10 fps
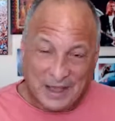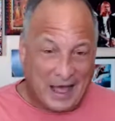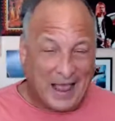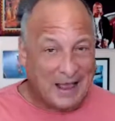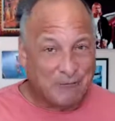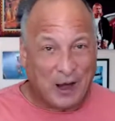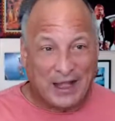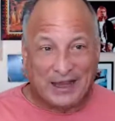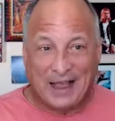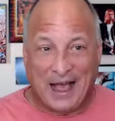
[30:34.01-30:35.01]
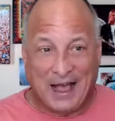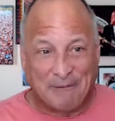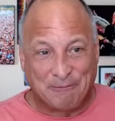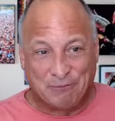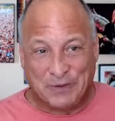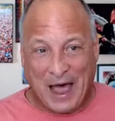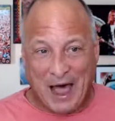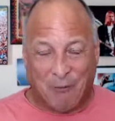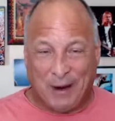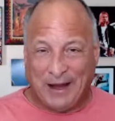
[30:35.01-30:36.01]
I am ready. I'm
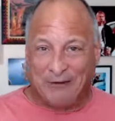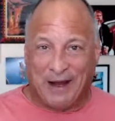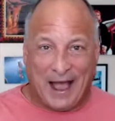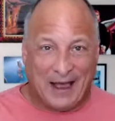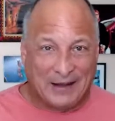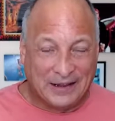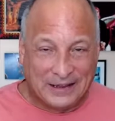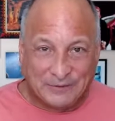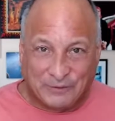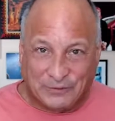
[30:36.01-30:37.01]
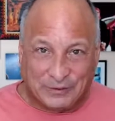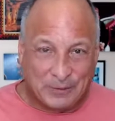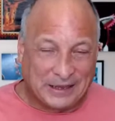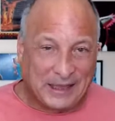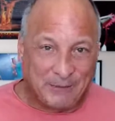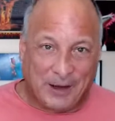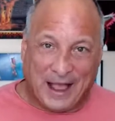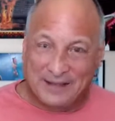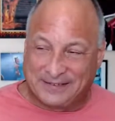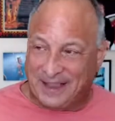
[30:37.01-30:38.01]
not waiting around for someone to come
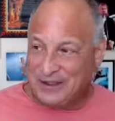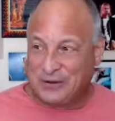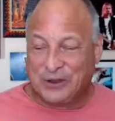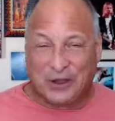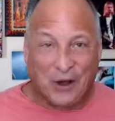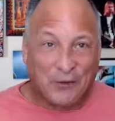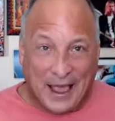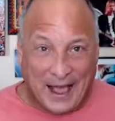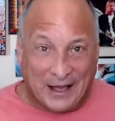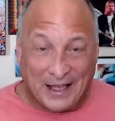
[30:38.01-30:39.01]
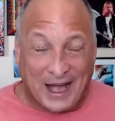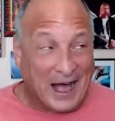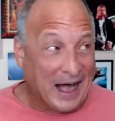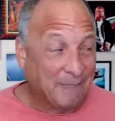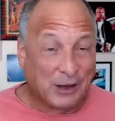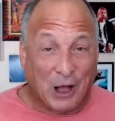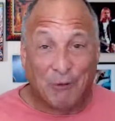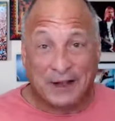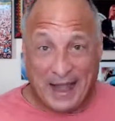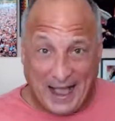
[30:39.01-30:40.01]
around and say, you can go now. I'm
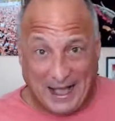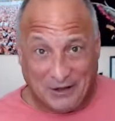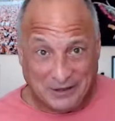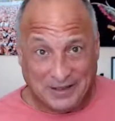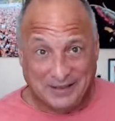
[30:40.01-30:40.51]
going now.